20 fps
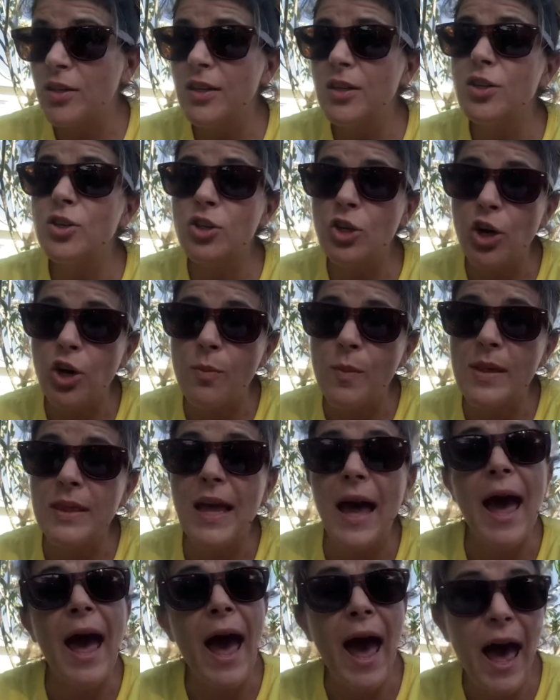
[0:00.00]
determined the
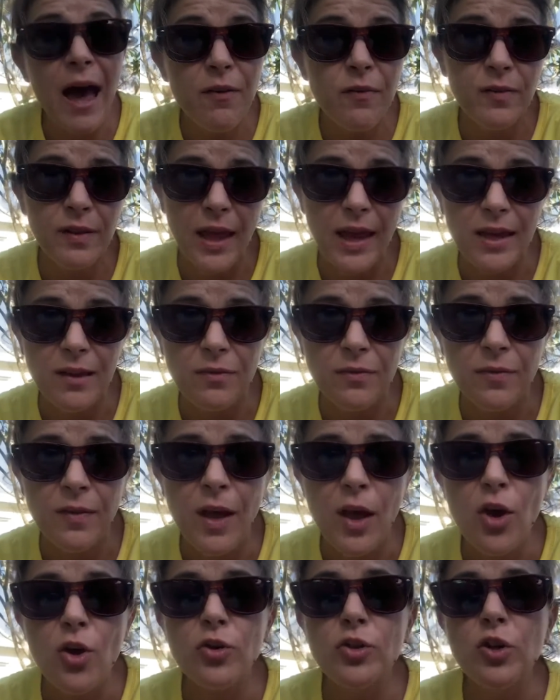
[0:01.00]
half-life
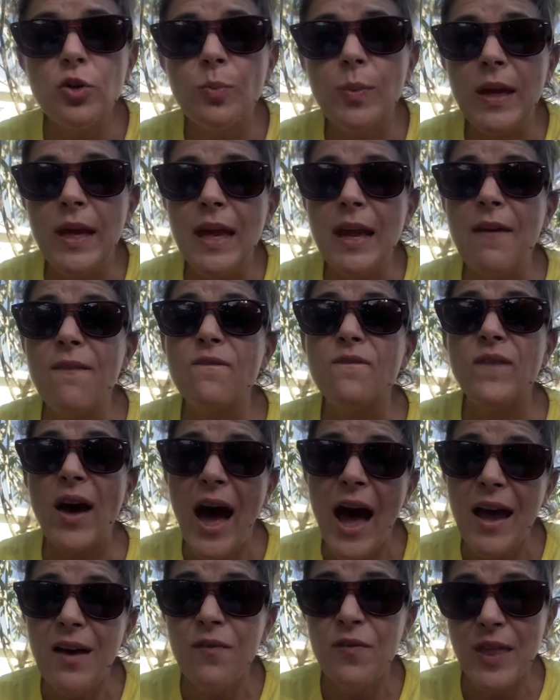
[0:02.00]
to be
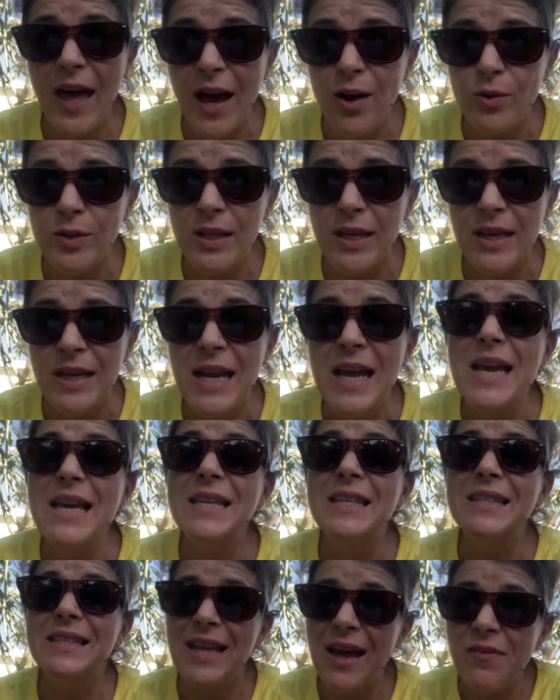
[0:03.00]

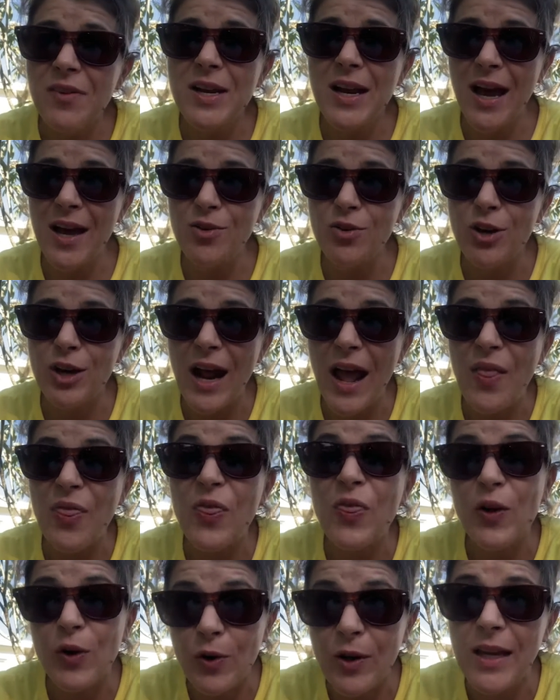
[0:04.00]

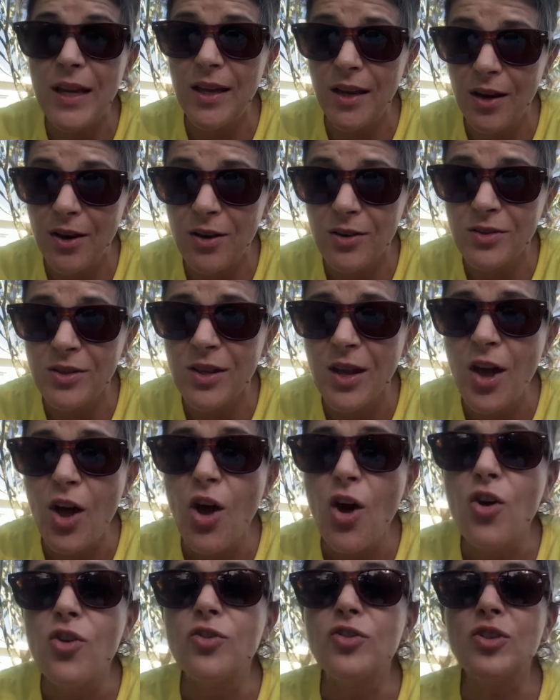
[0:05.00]
5,730 years.
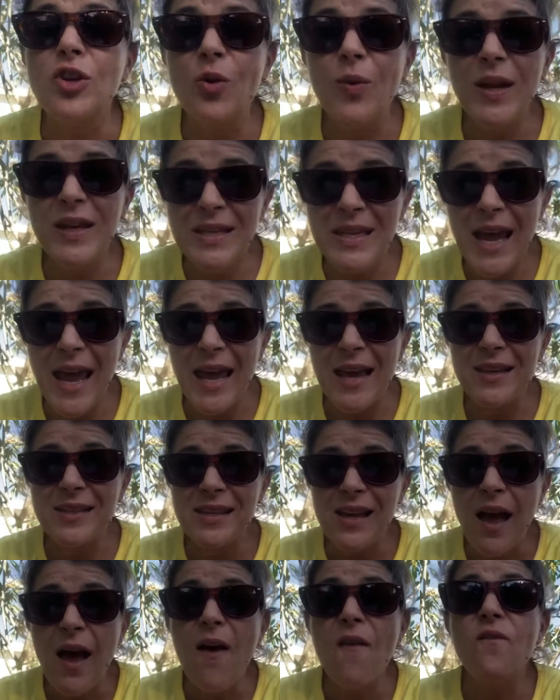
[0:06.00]
So it
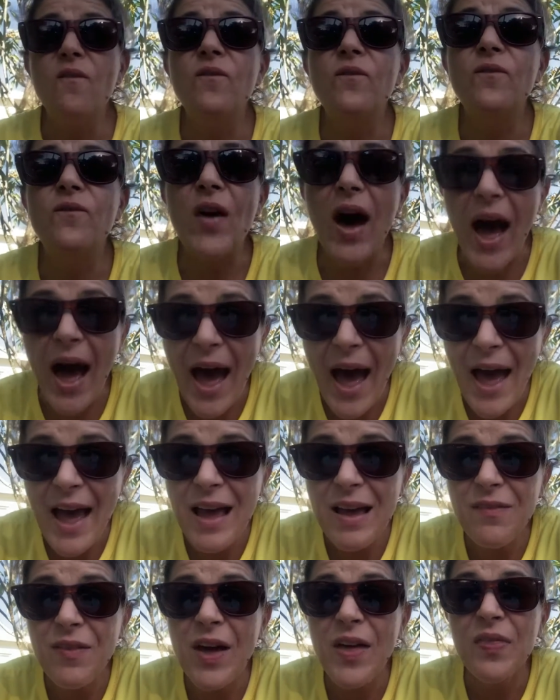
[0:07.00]
takes
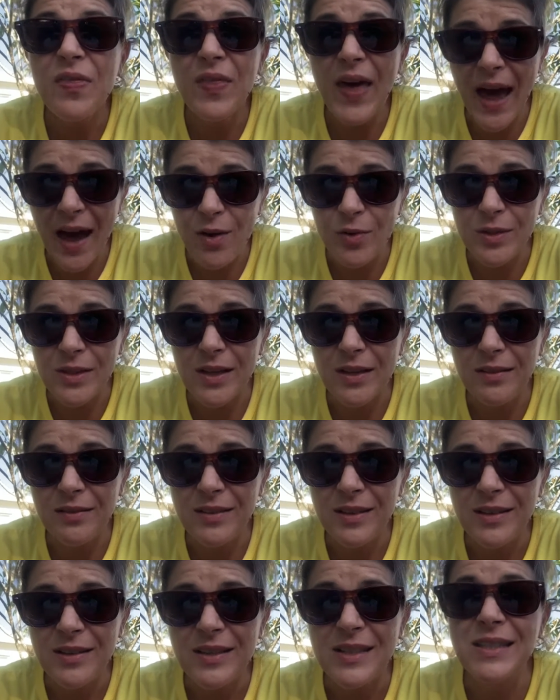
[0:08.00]

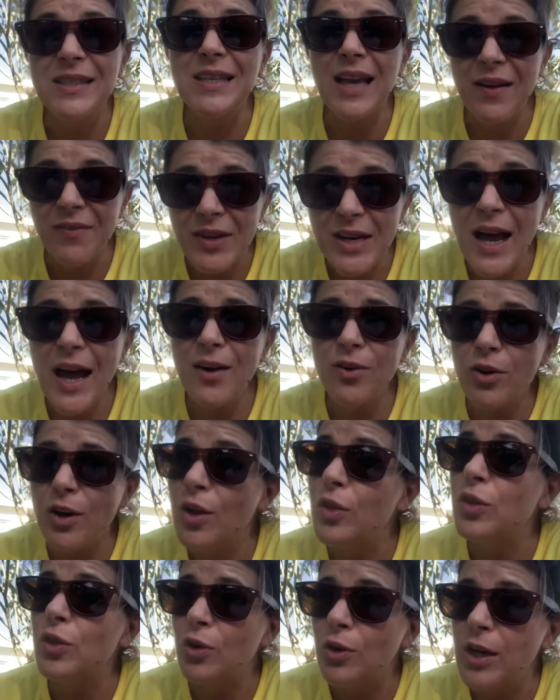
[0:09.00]

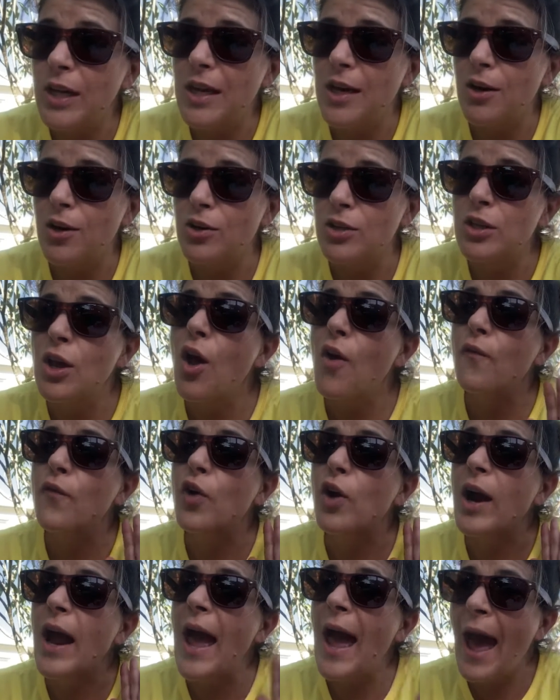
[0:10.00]
5,730 years
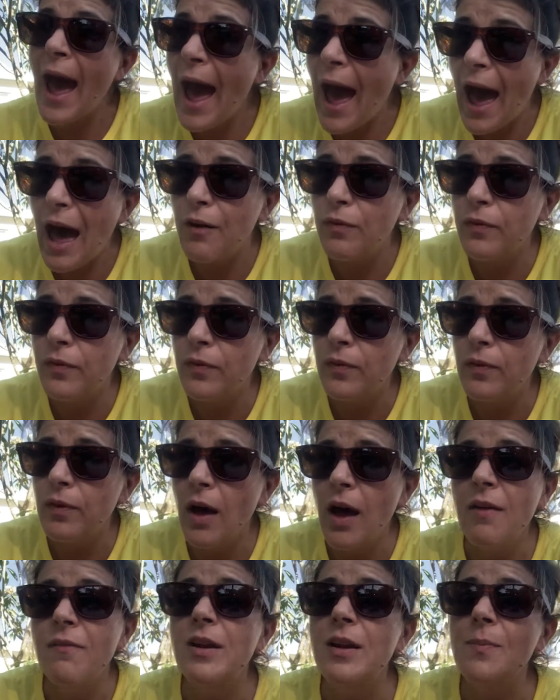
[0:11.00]
for half
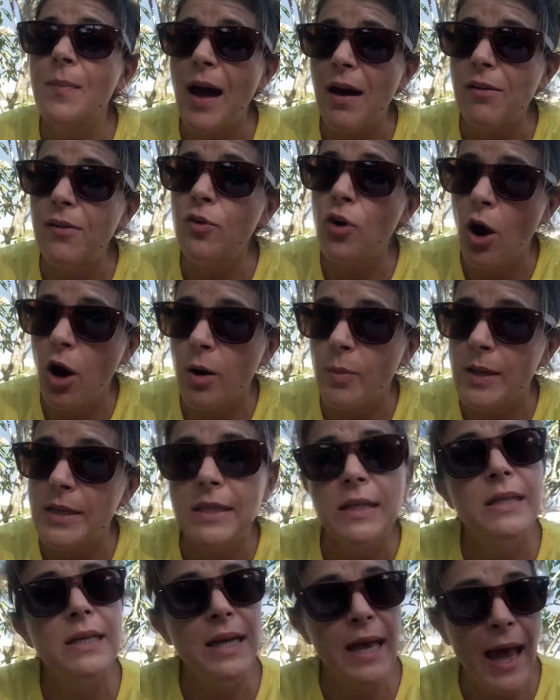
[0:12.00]
of an amount of carbon
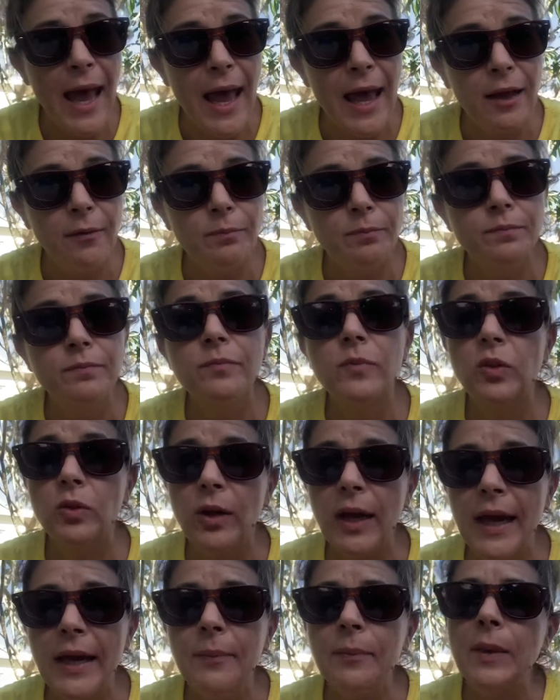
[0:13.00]
to decay,
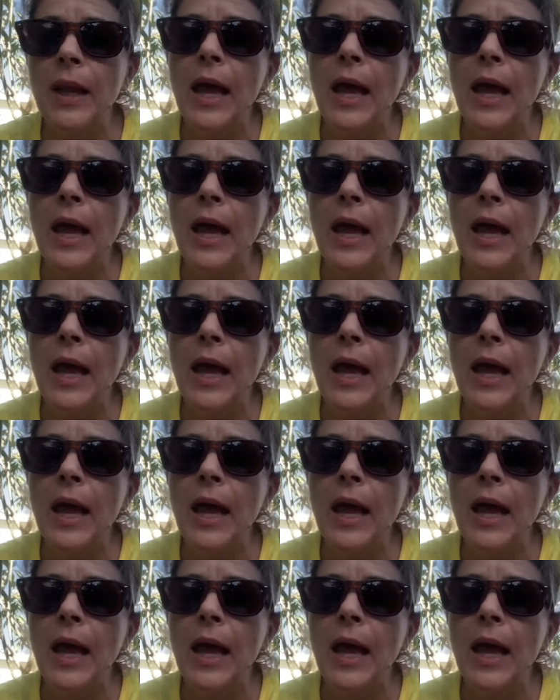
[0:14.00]
okay?